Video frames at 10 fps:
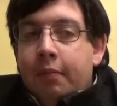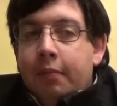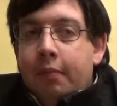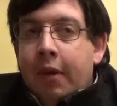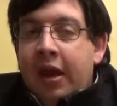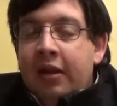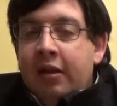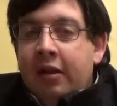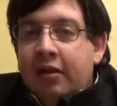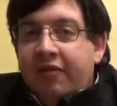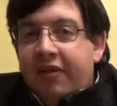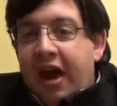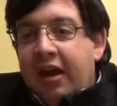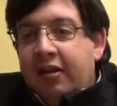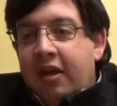Mainly the
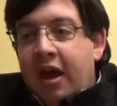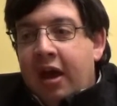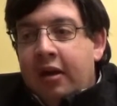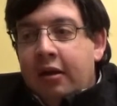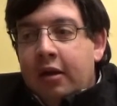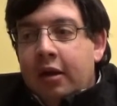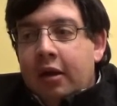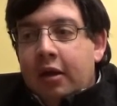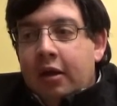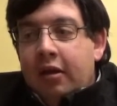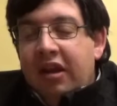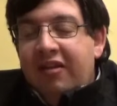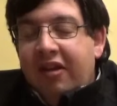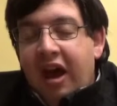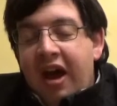fact that
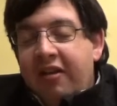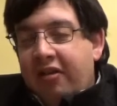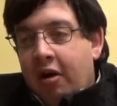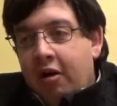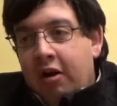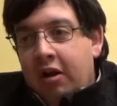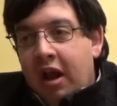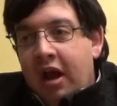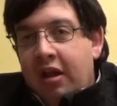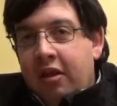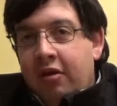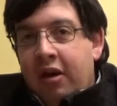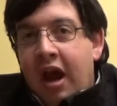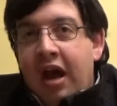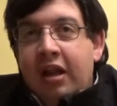these guys they're
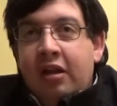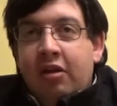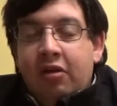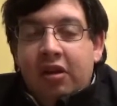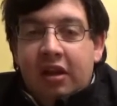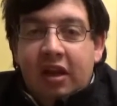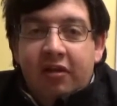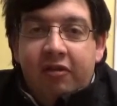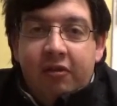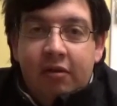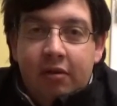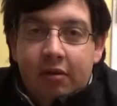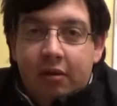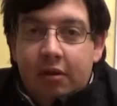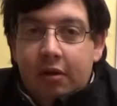not in good condition.
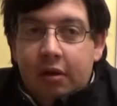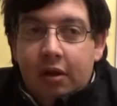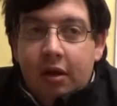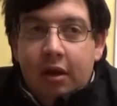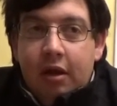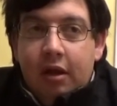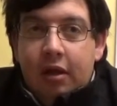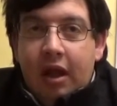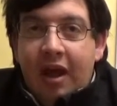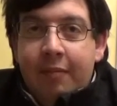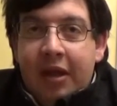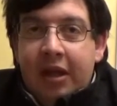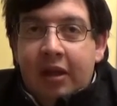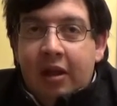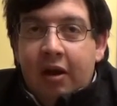Not
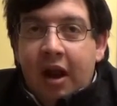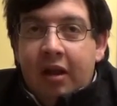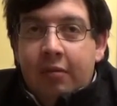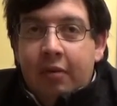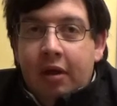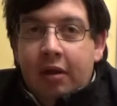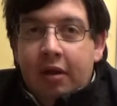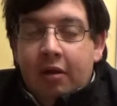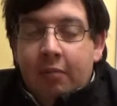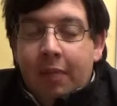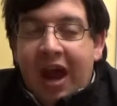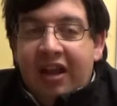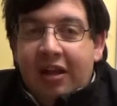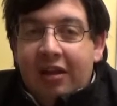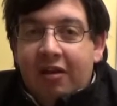meaning they're in
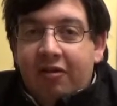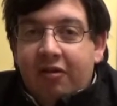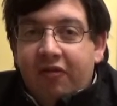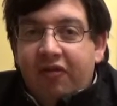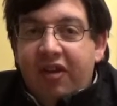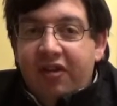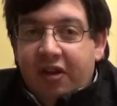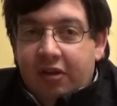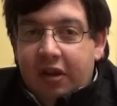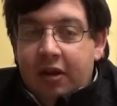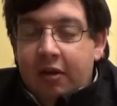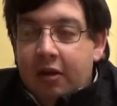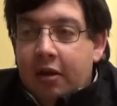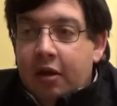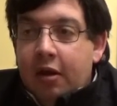bad condition physically,
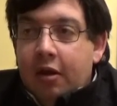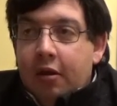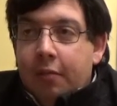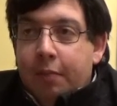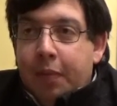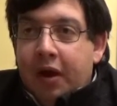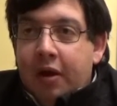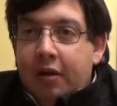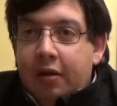but